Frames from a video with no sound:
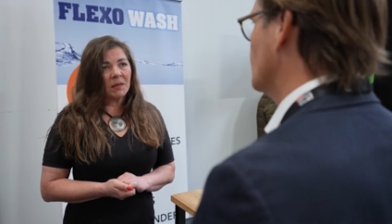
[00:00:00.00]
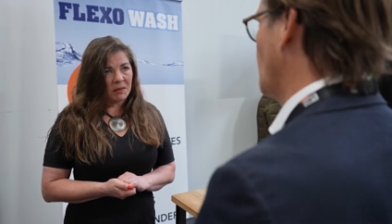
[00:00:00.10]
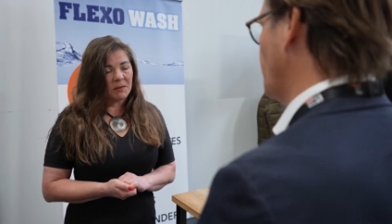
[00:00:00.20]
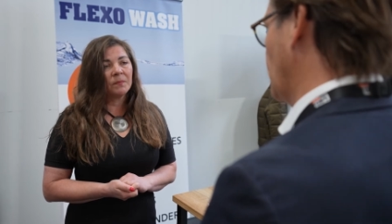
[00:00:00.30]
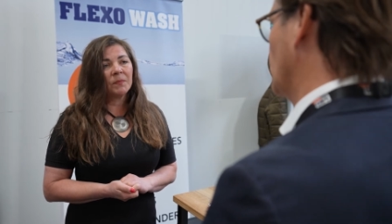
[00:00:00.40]
or
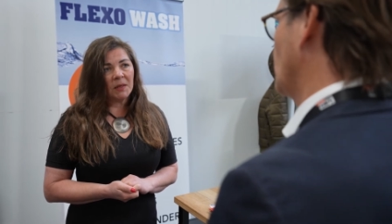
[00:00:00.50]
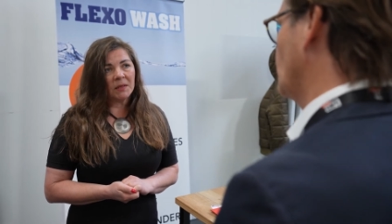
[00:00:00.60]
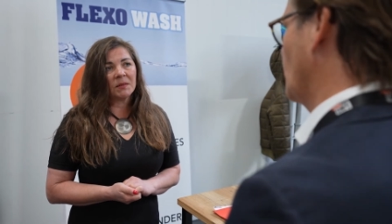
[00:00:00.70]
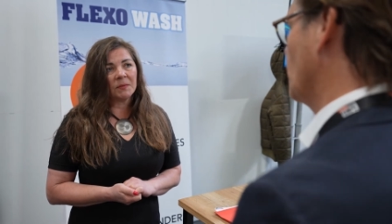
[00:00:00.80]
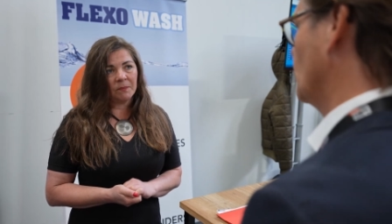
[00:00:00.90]
something.
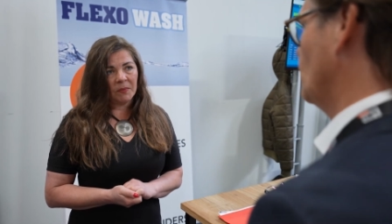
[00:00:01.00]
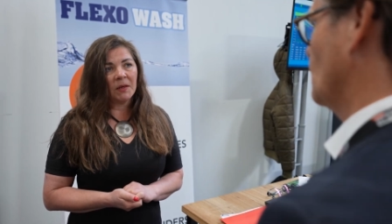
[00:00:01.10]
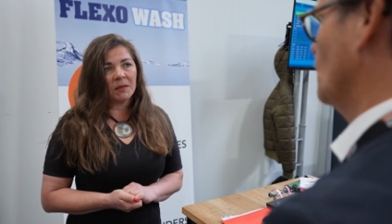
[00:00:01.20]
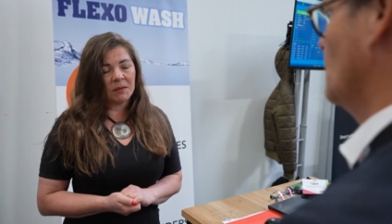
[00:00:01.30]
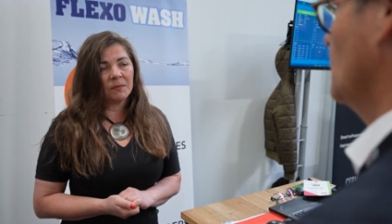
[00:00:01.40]
That's yes. what most do.
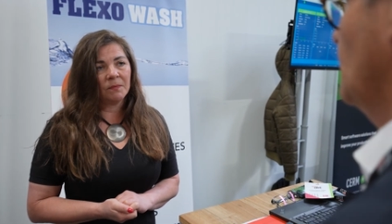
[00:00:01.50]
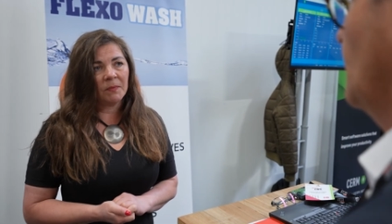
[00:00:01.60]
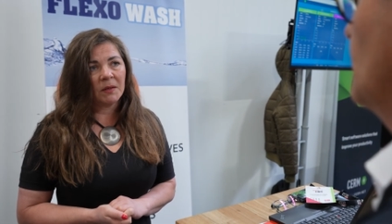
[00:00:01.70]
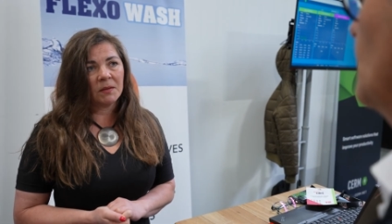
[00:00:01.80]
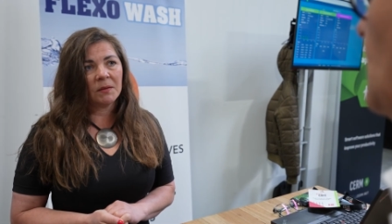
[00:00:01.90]
Yes.
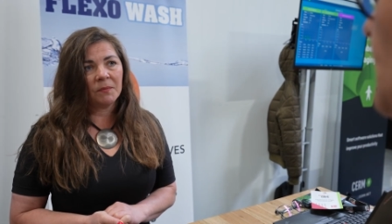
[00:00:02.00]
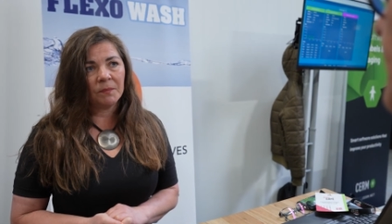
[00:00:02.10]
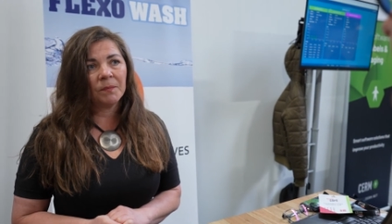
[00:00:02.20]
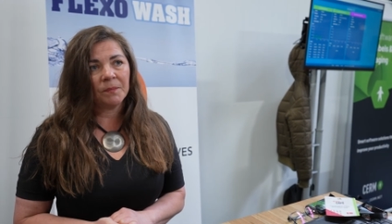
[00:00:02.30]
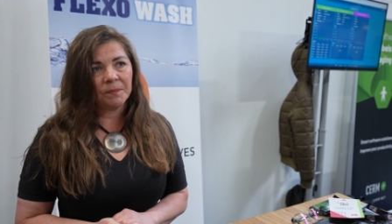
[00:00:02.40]
Uh, okay.
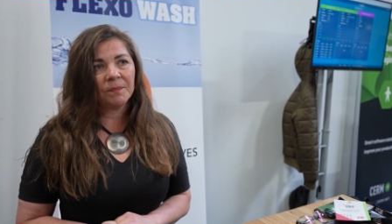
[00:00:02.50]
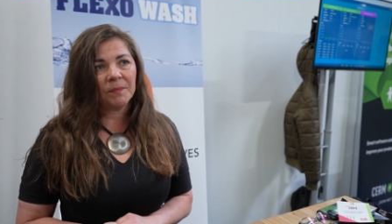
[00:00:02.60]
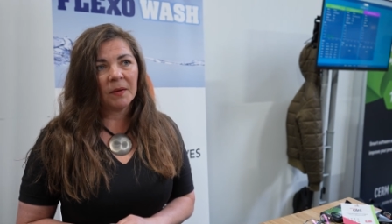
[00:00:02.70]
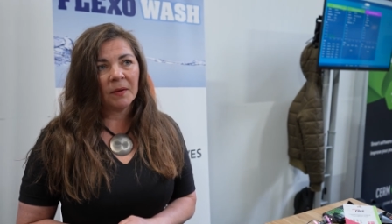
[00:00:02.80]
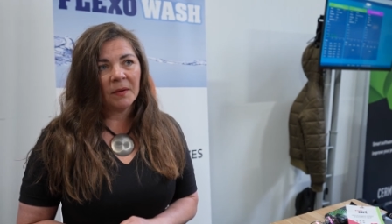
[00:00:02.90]

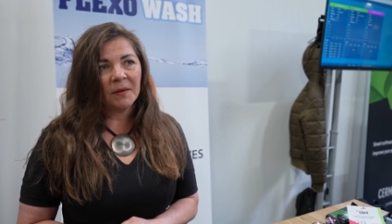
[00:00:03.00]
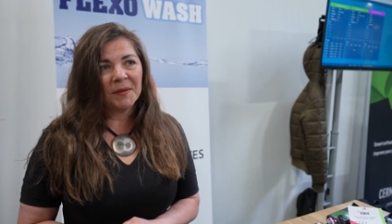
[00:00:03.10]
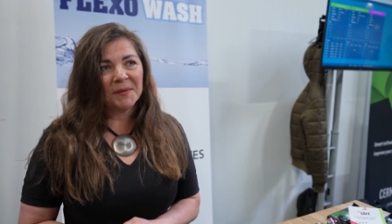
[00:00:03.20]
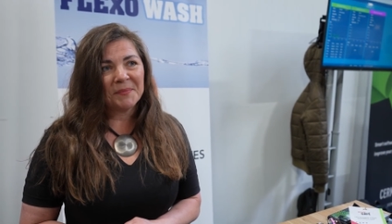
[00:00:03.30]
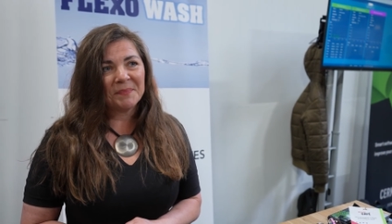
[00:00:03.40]
Great.
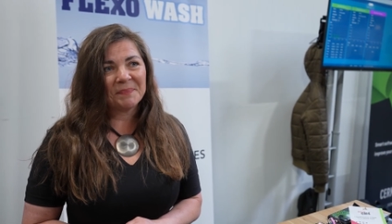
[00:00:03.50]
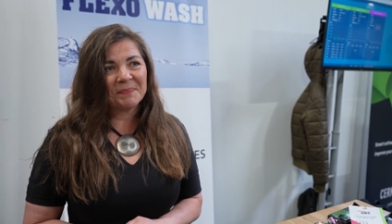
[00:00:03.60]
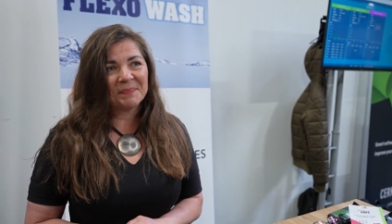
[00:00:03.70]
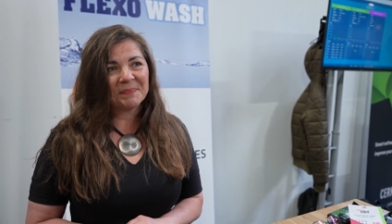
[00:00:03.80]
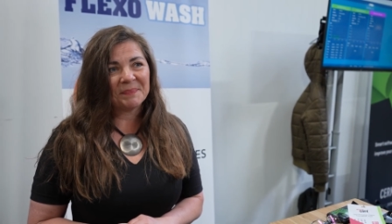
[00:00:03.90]
Well, uh,
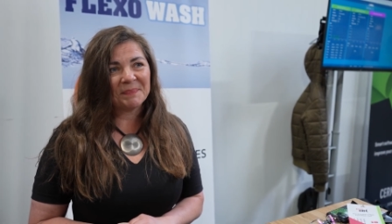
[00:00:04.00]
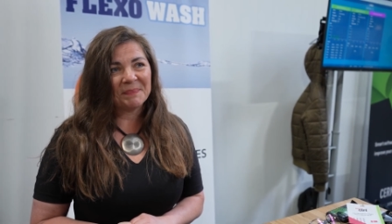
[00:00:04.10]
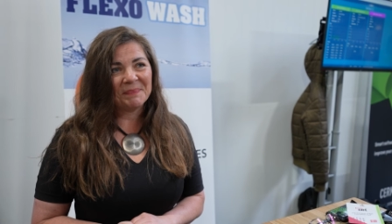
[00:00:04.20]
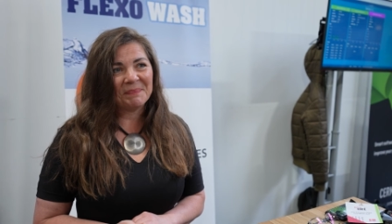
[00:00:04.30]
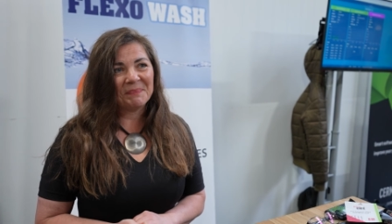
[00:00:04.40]
thank
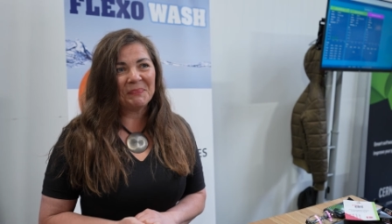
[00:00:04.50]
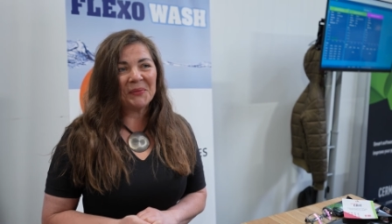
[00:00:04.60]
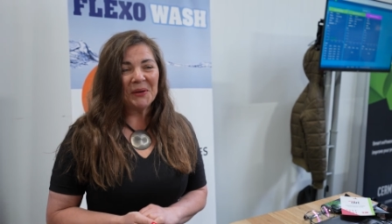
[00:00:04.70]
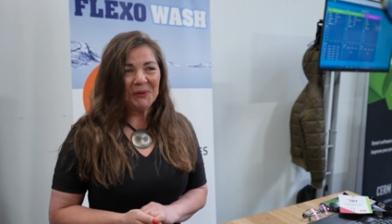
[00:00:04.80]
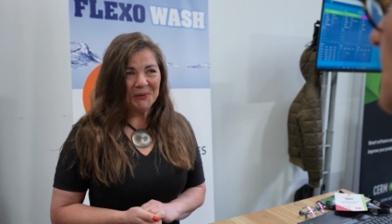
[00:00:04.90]
you. And,
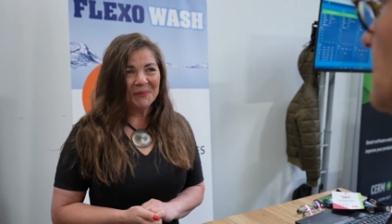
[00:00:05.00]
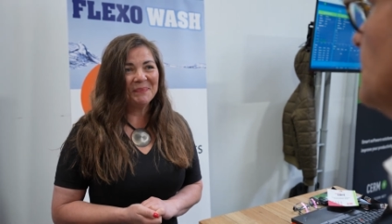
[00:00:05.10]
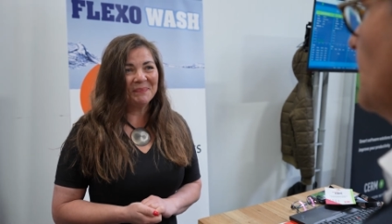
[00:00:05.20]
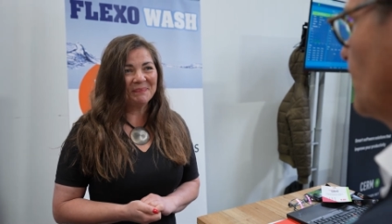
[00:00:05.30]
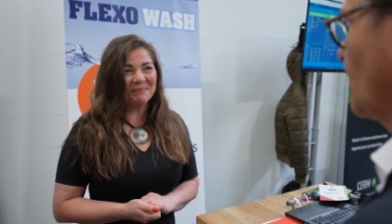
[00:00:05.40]
thank you.
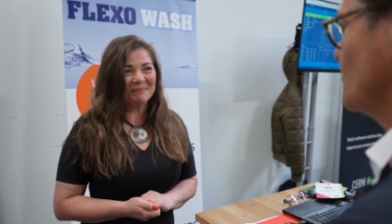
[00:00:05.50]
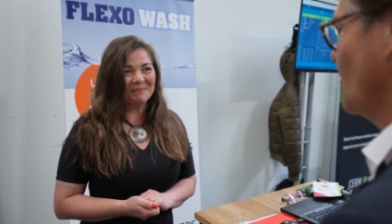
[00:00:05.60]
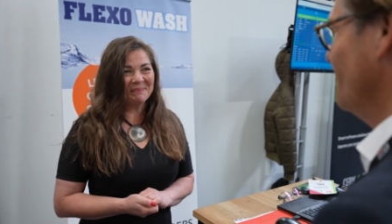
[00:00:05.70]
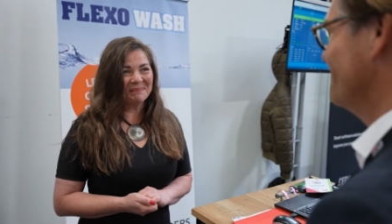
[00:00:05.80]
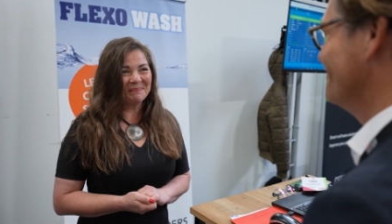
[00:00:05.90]
have a great show.